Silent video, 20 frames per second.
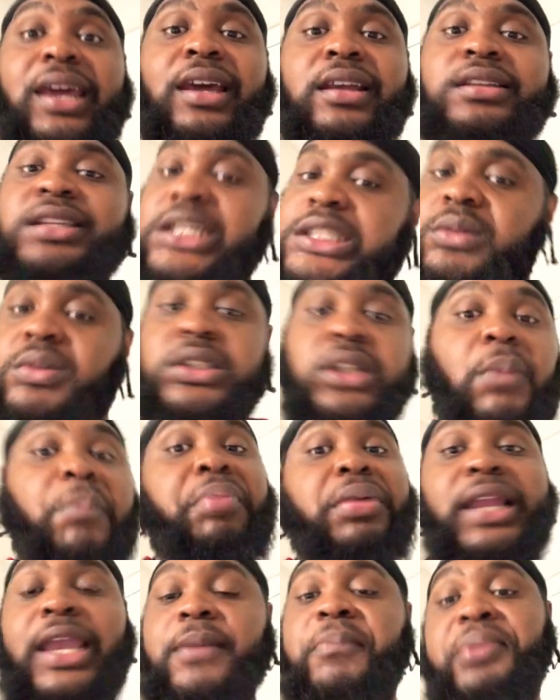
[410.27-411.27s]
this was a
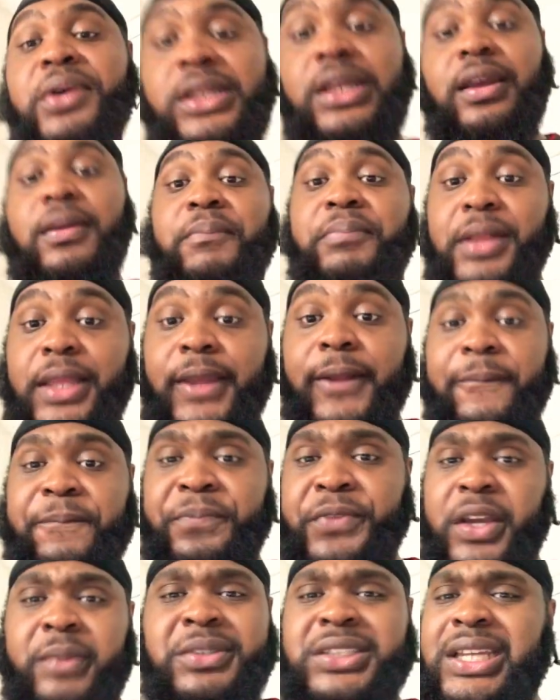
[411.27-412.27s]
play put in play. You
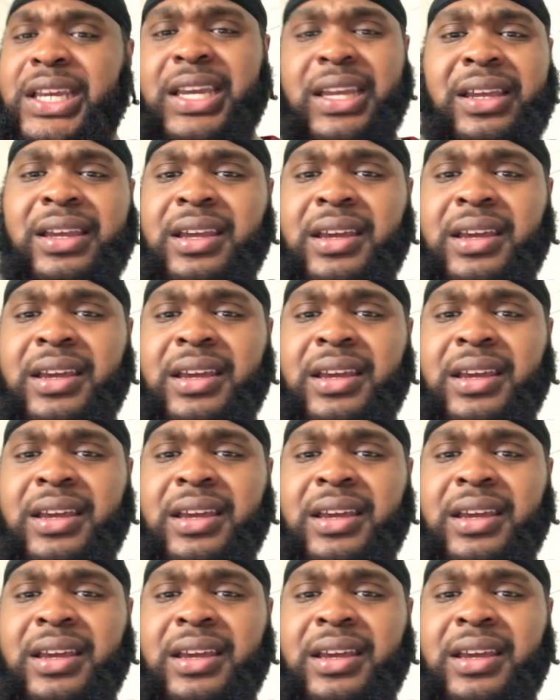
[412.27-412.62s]
know what I'm saying?